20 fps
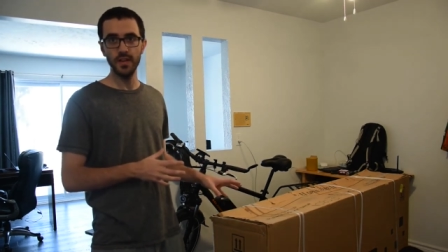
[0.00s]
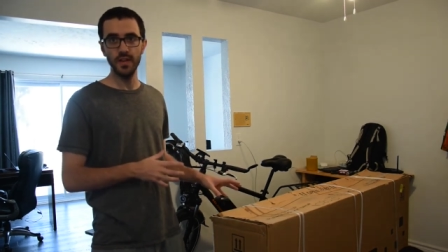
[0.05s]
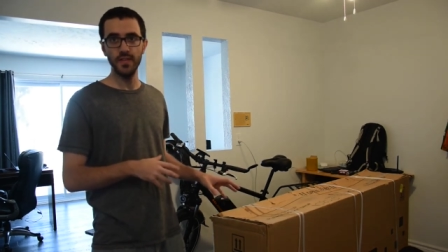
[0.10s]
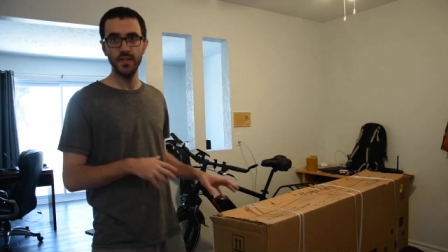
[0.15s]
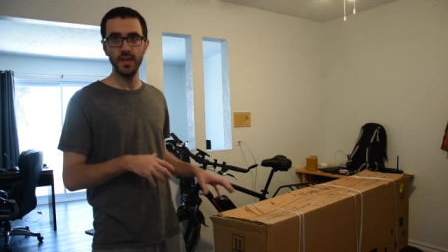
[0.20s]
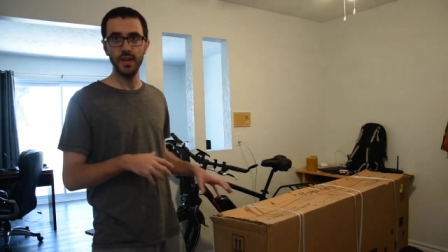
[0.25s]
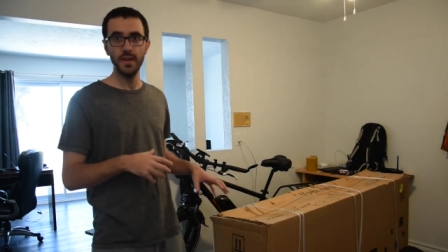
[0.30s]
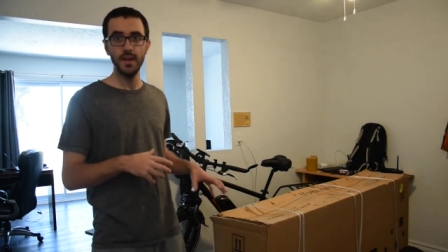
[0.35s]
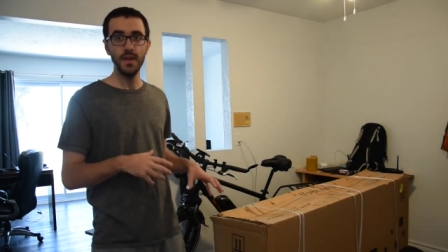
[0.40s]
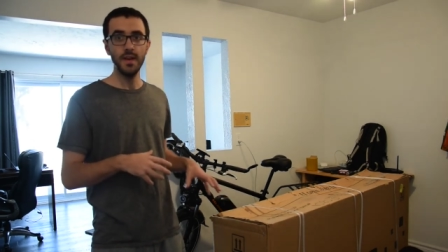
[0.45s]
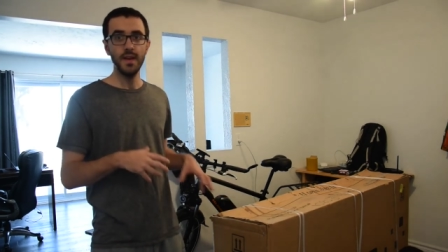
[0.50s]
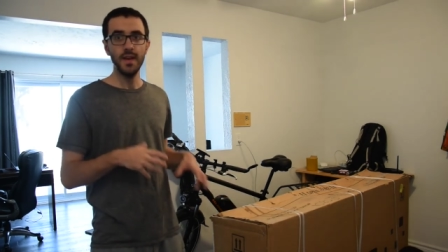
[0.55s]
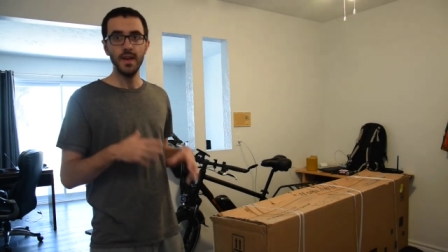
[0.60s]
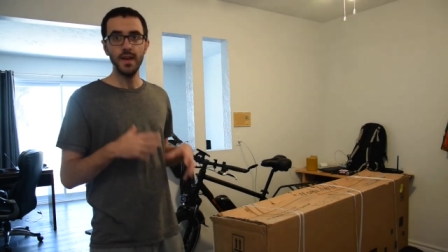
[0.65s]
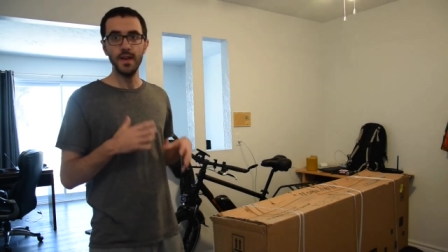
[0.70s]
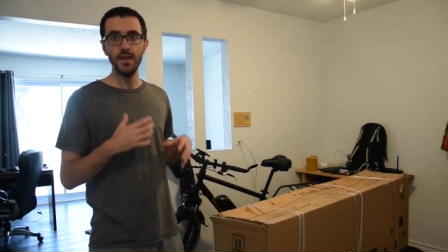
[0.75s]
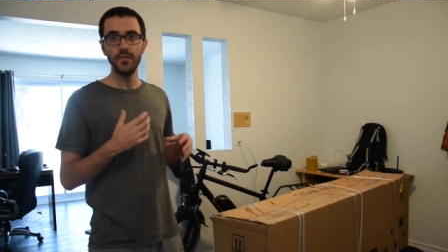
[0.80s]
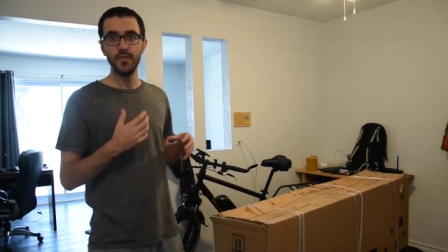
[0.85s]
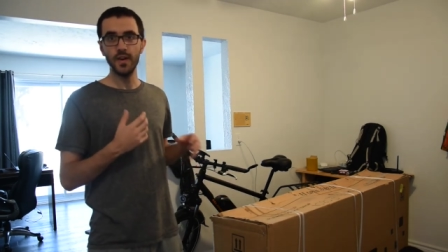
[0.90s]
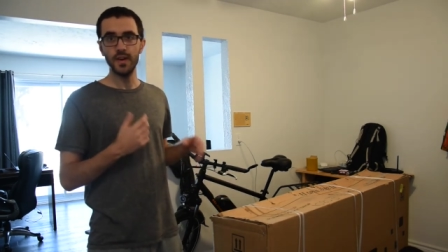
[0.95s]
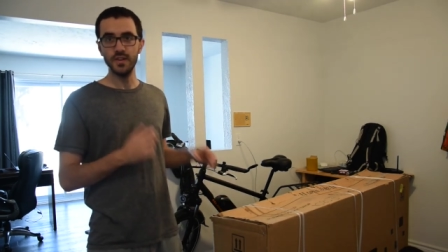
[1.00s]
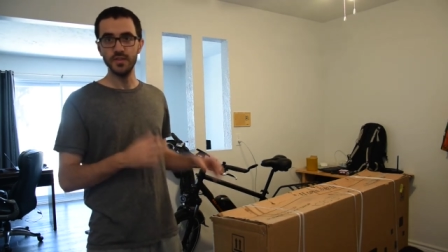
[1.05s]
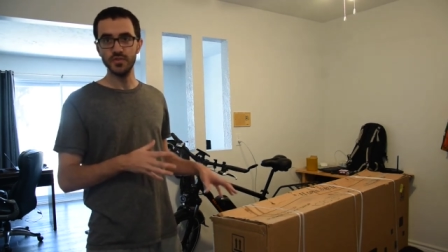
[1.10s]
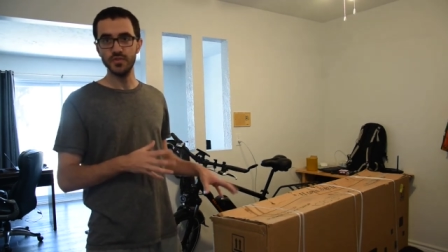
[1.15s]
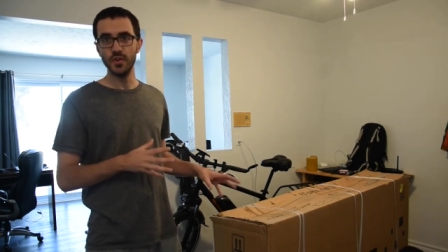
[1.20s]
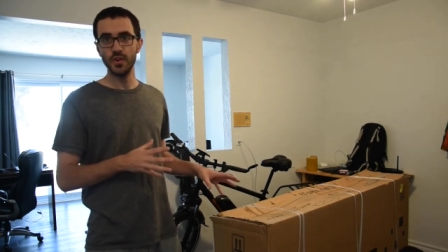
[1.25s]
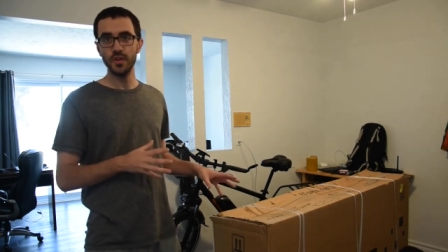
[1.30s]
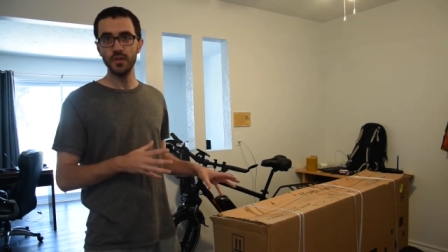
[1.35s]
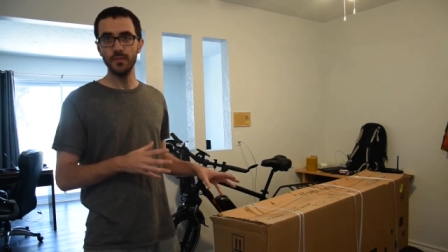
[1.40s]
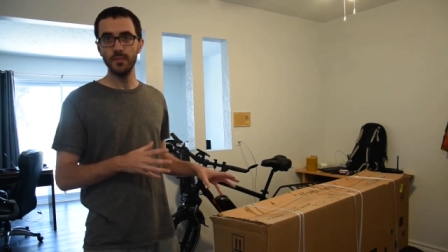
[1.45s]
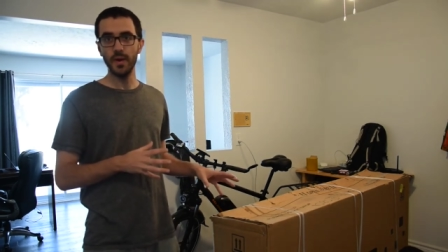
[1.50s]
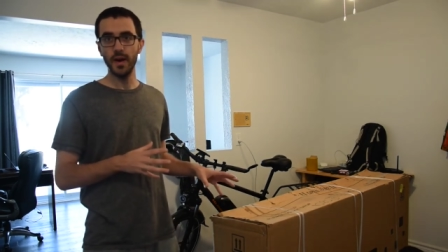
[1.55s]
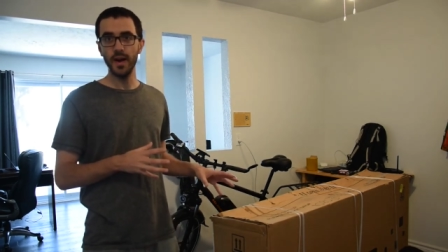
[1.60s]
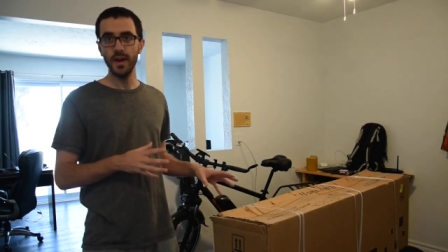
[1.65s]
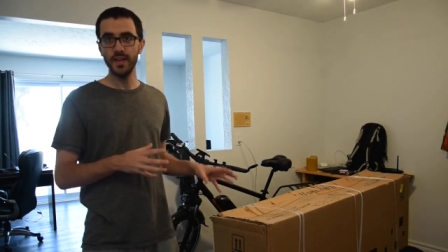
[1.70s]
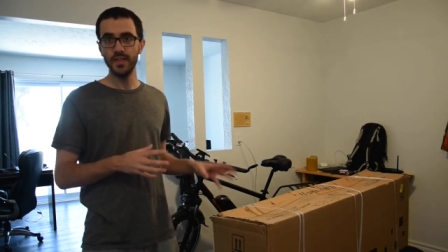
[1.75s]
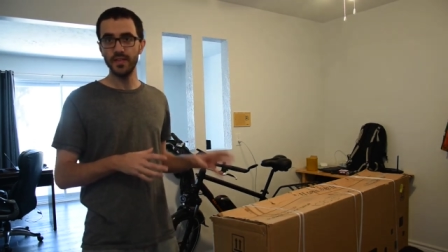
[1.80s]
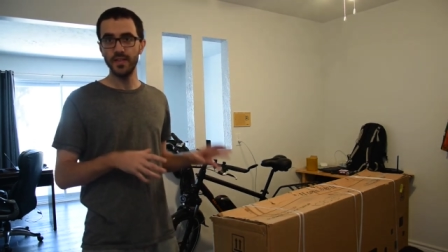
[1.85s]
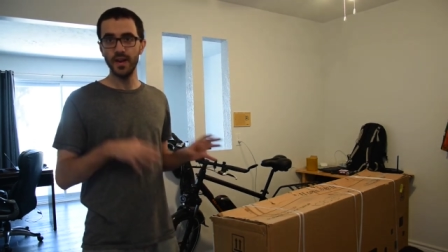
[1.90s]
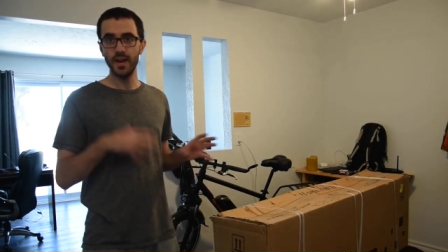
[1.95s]
And then if I enjoy the
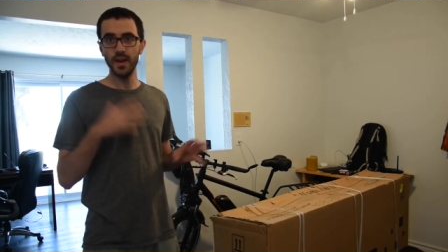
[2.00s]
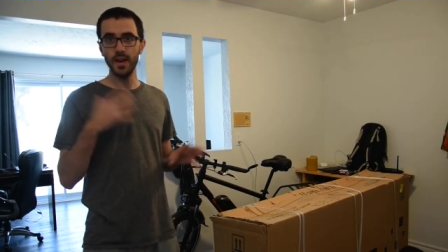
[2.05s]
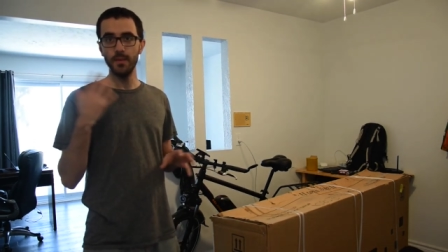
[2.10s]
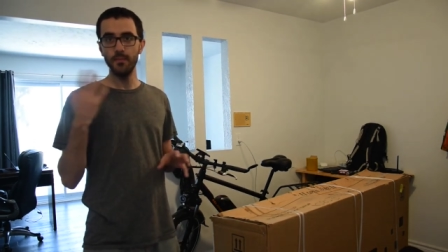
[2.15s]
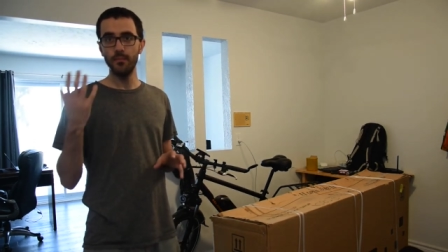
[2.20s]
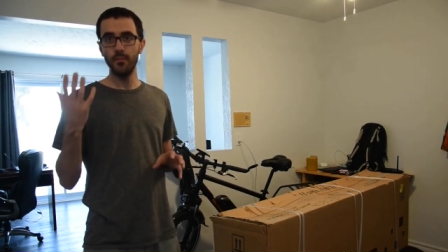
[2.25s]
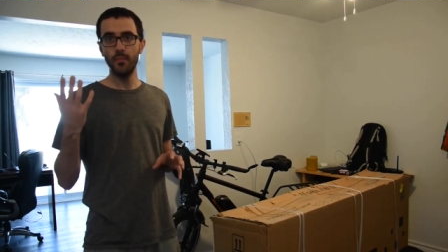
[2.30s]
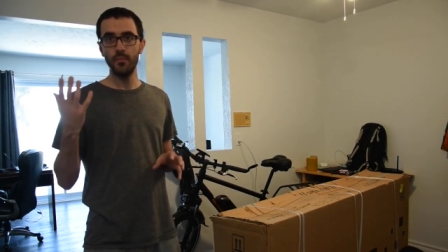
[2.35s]
bike, then